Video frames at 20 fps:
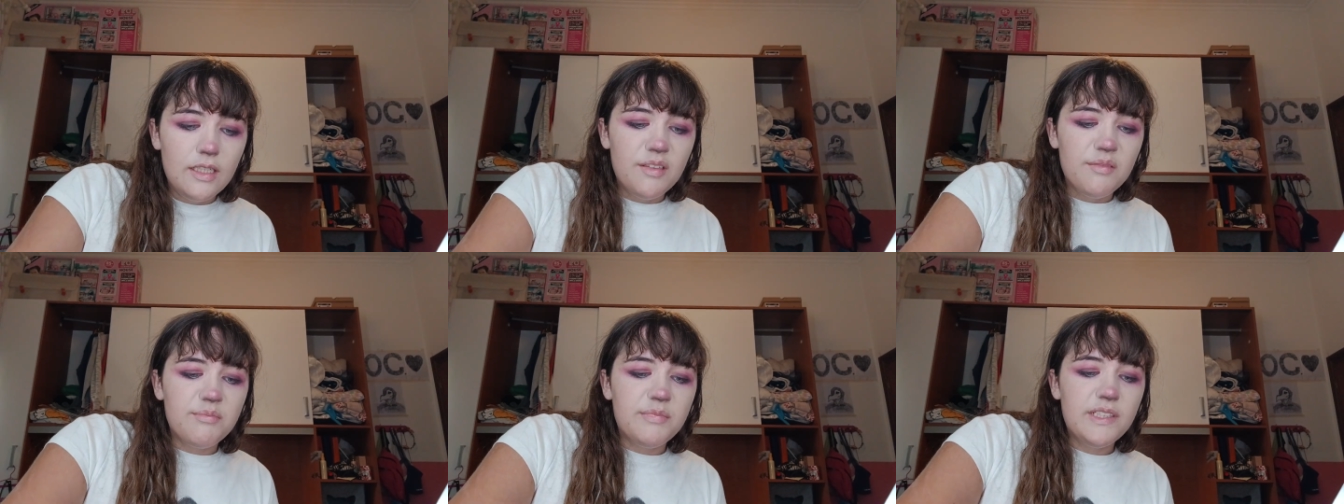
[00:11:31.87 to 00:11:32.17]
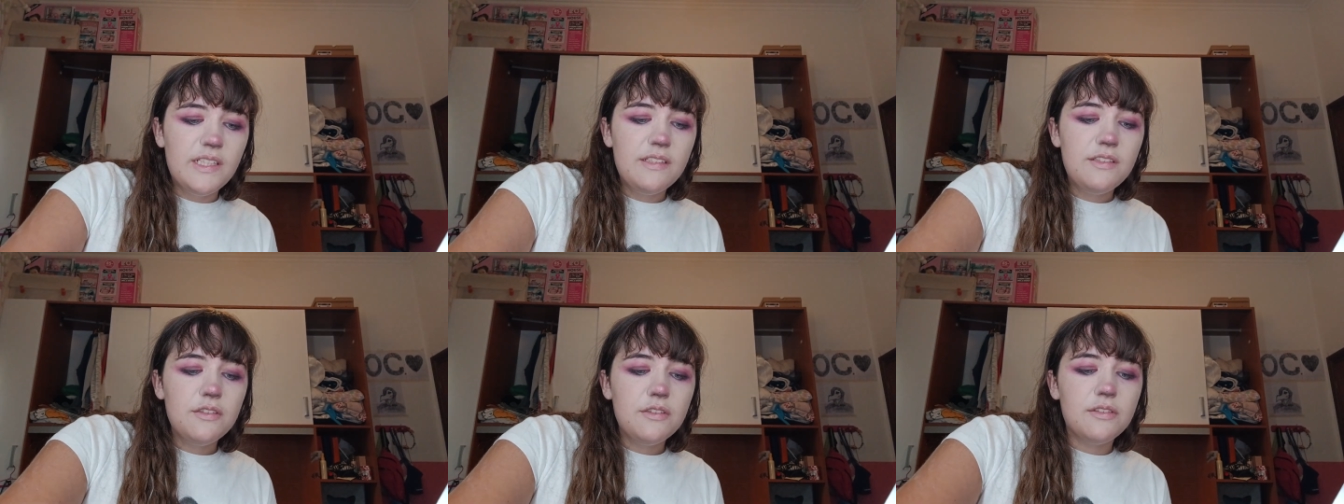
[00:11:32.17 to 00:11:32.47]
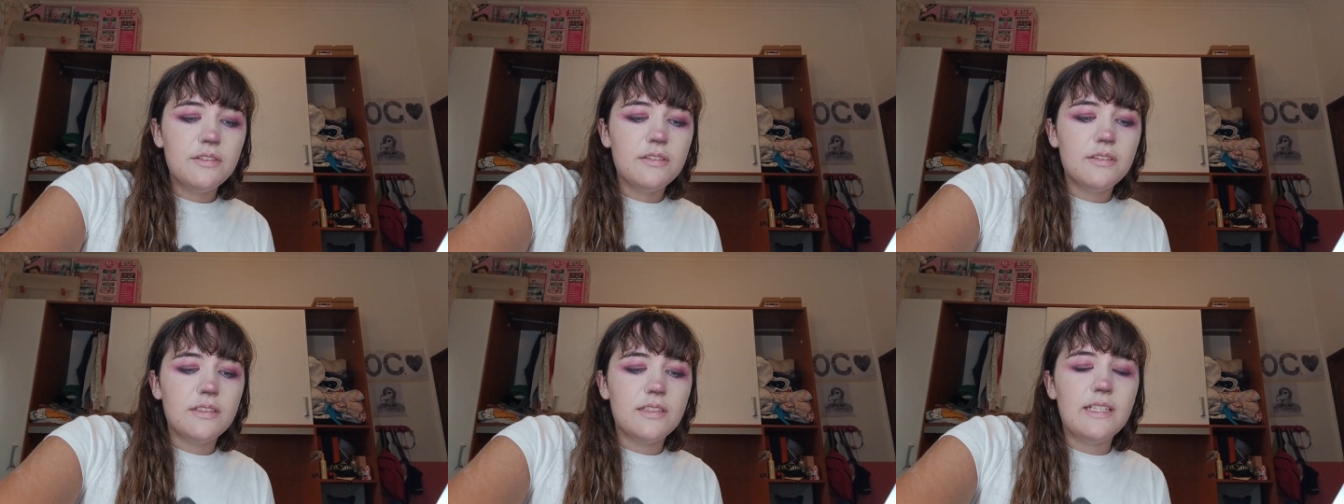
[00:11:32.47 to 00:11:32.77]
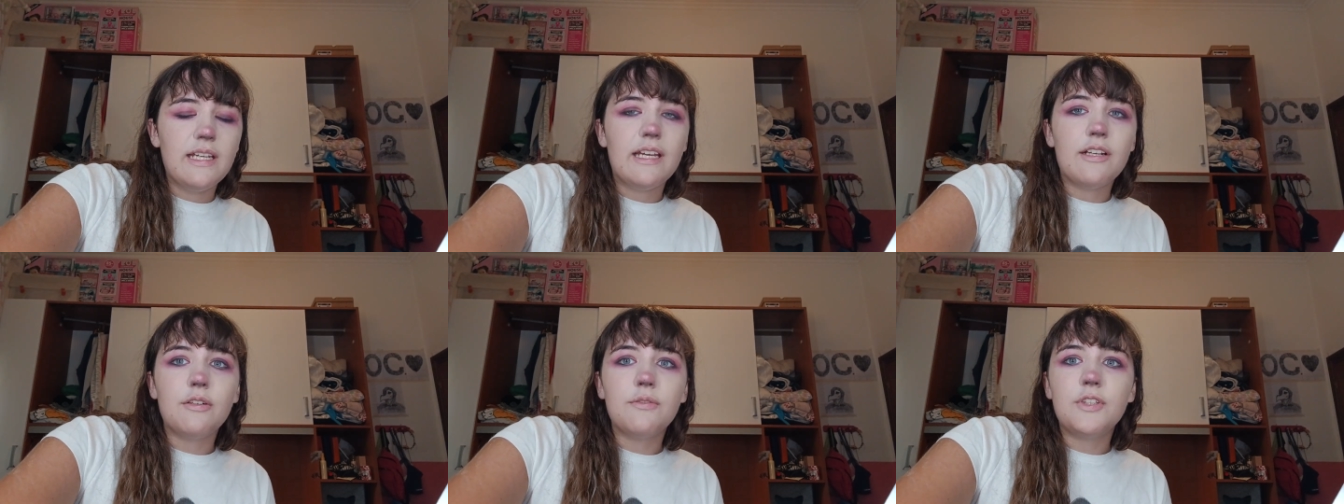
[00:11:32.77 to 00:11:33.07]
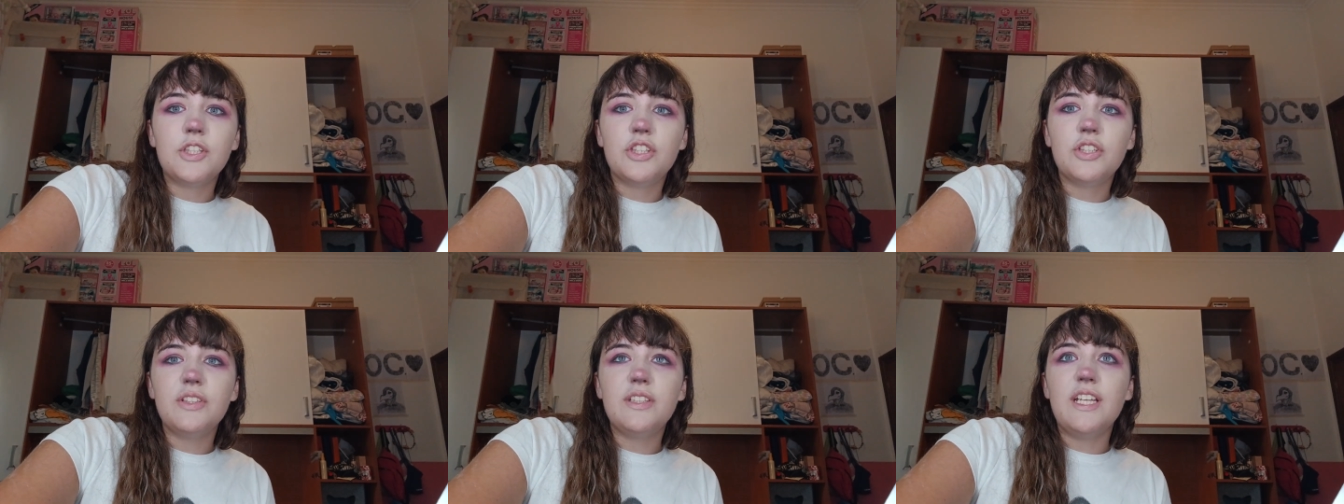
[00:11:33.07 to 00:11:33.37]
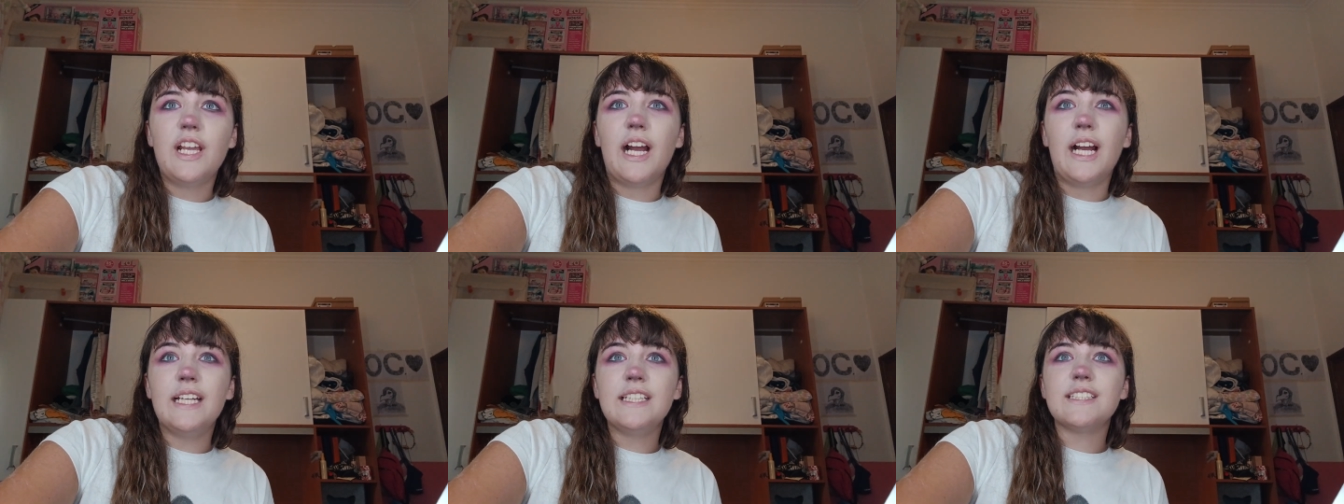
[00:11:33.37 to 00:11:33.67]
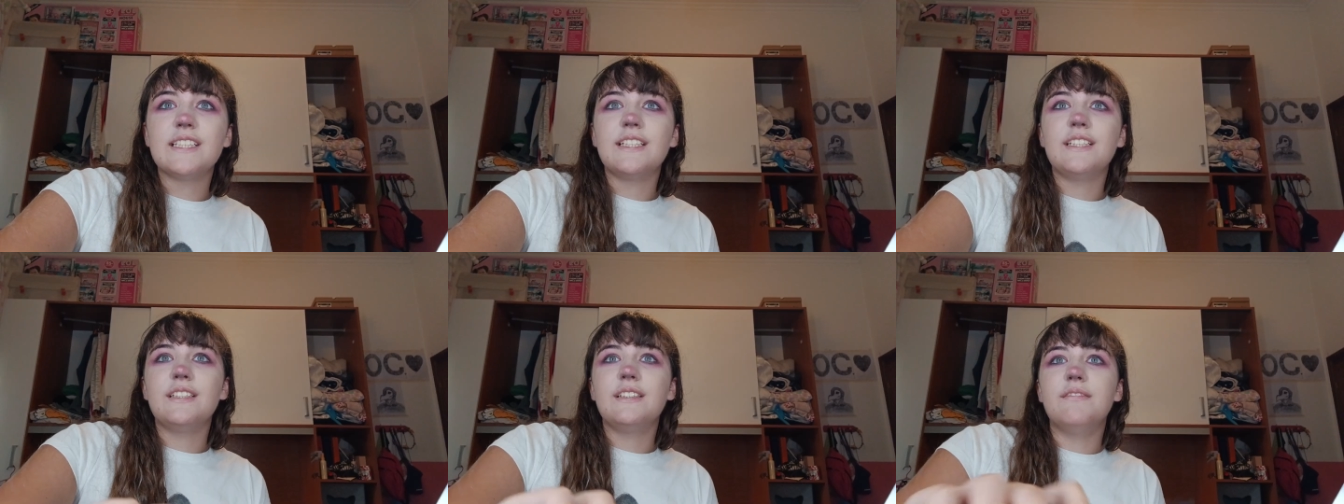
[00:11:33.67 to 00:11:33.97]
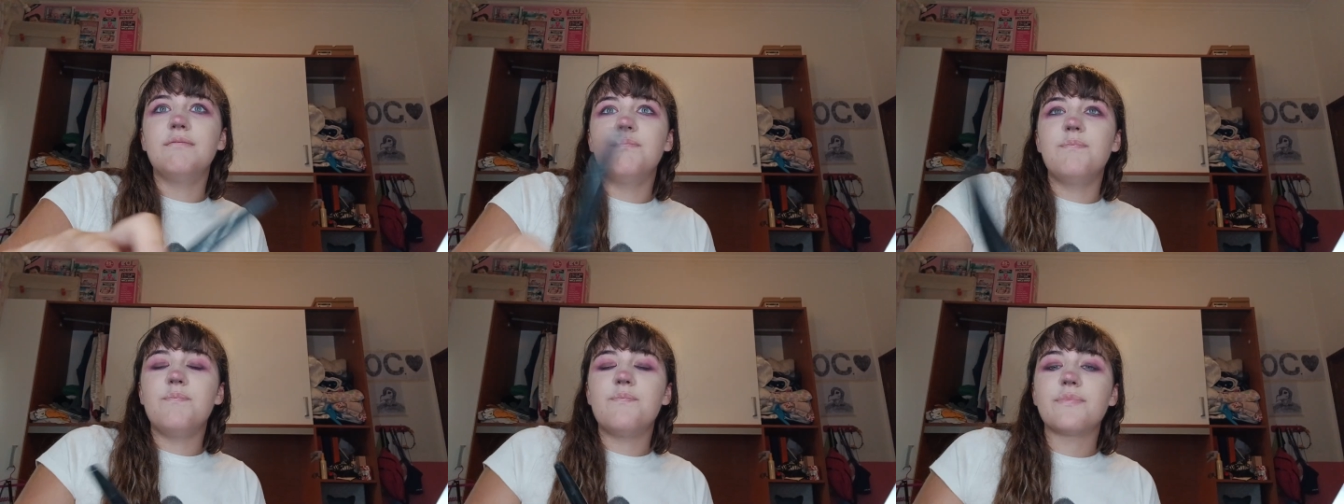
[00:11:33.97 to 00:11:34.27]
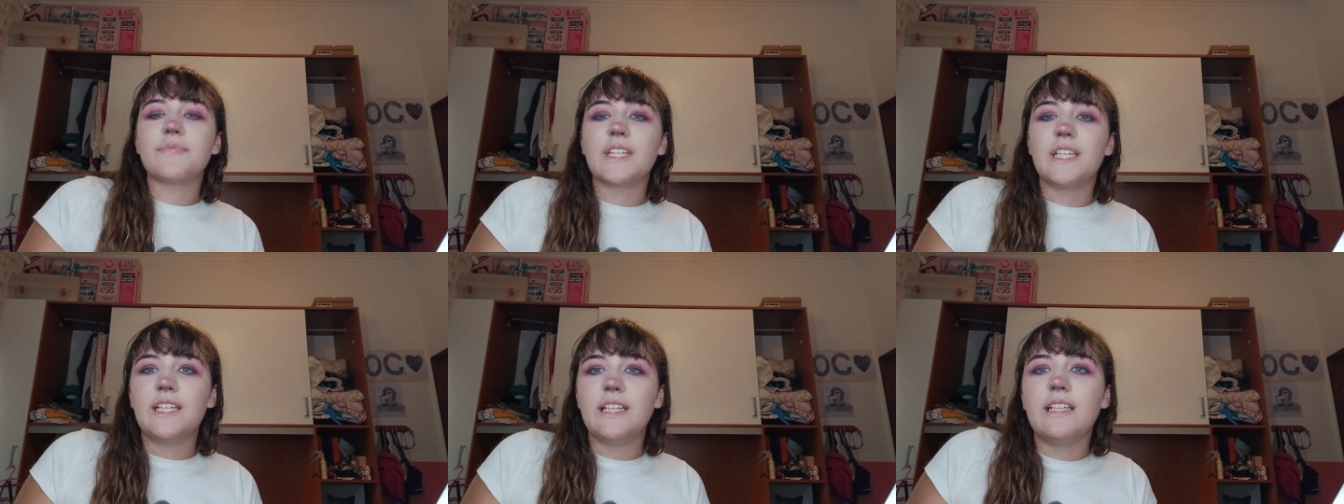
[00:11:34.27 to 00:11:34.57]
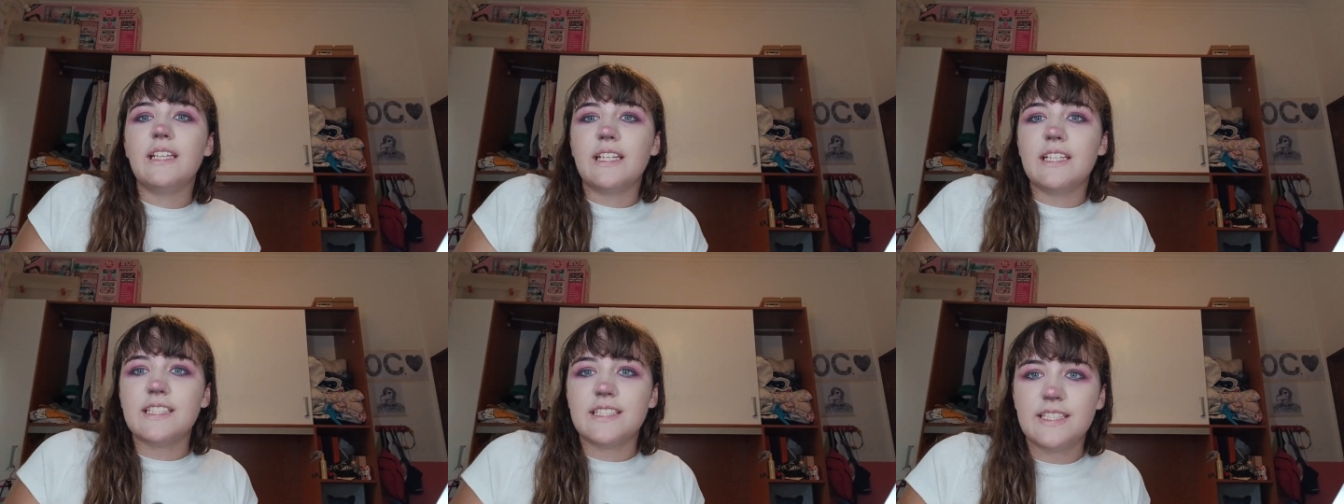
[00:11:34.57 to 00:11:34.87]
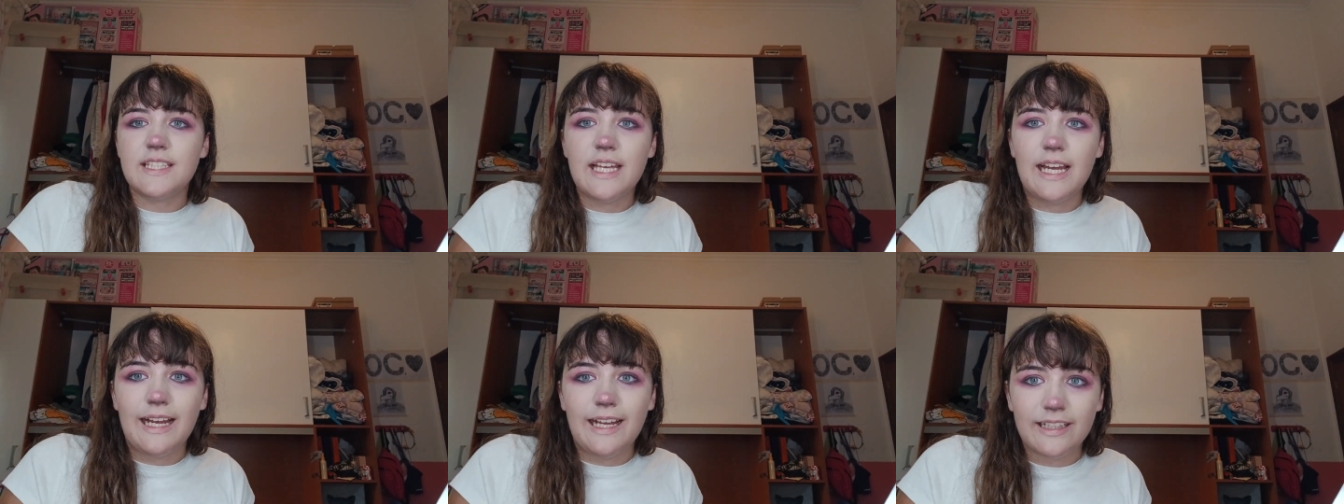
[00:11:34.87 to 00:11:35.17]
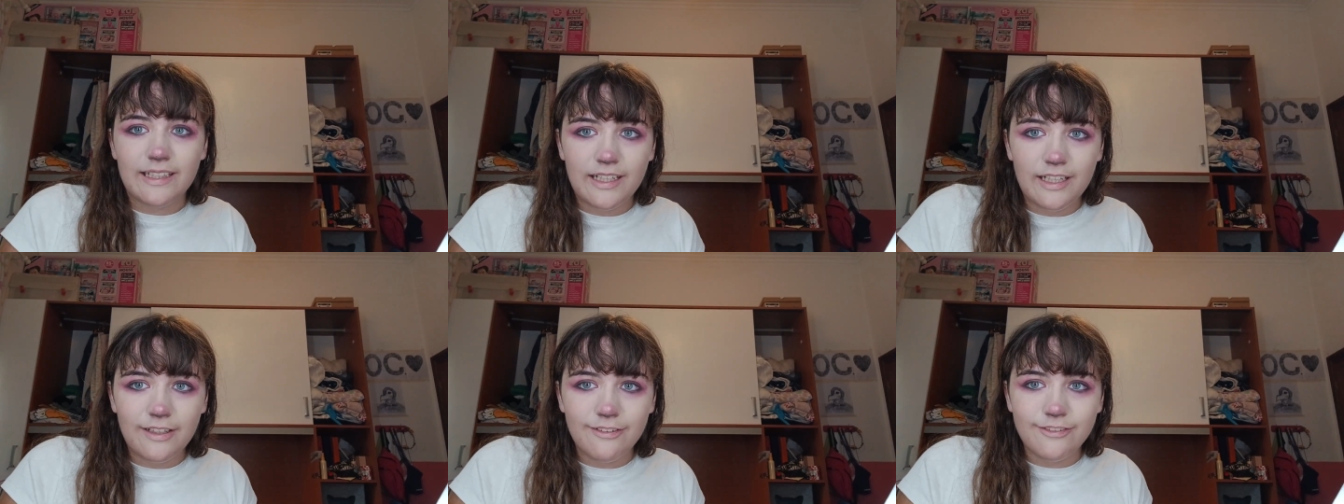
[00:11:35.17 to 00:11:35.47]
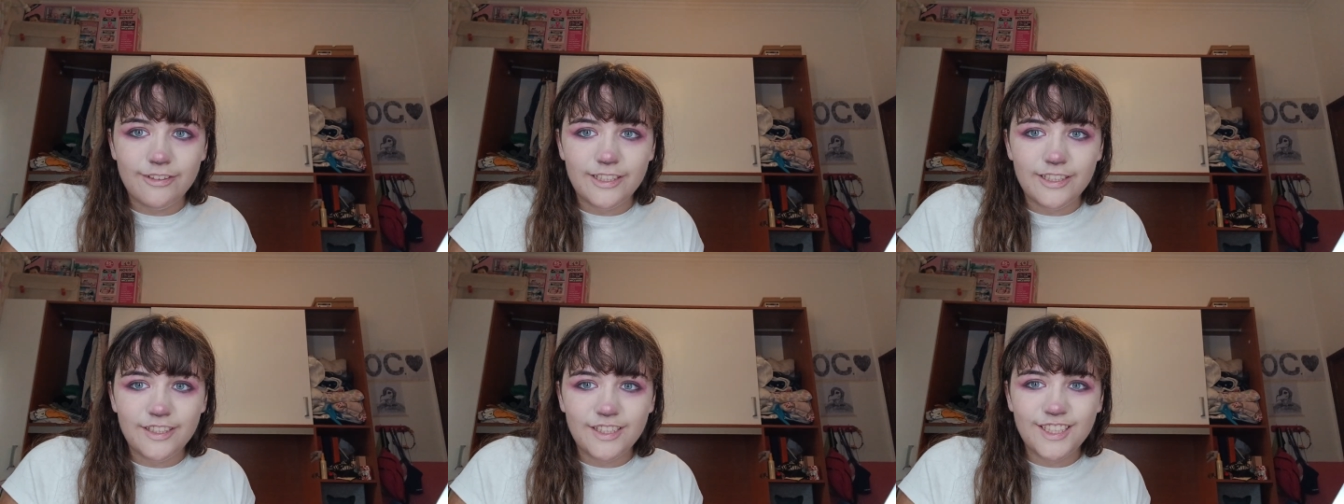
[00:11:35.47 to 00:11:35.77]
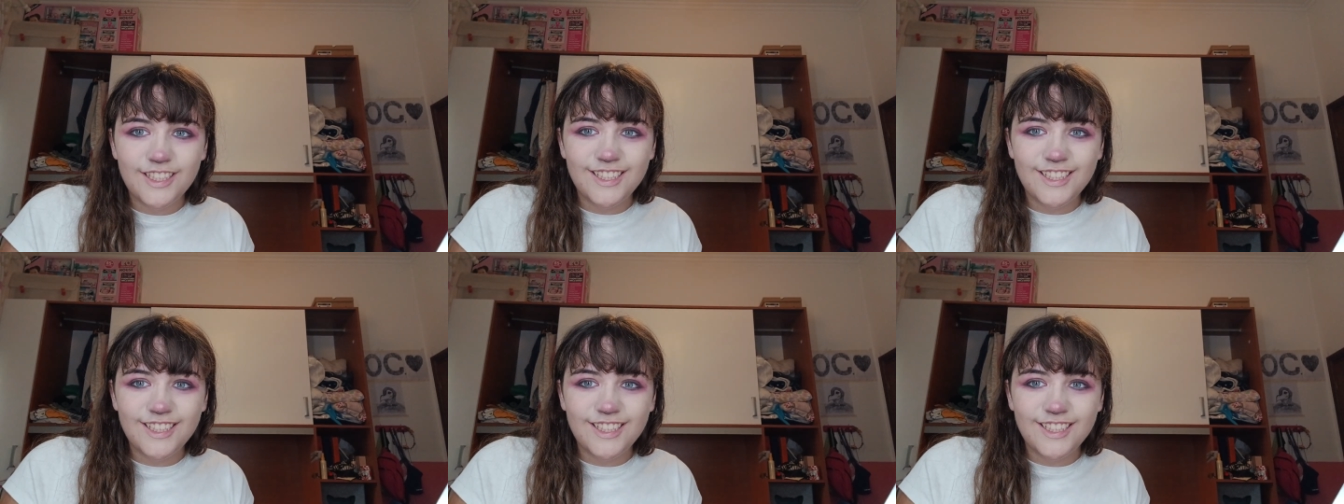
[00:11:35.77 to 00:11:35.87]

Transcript: but then you get over to the eyes and it is that heavy.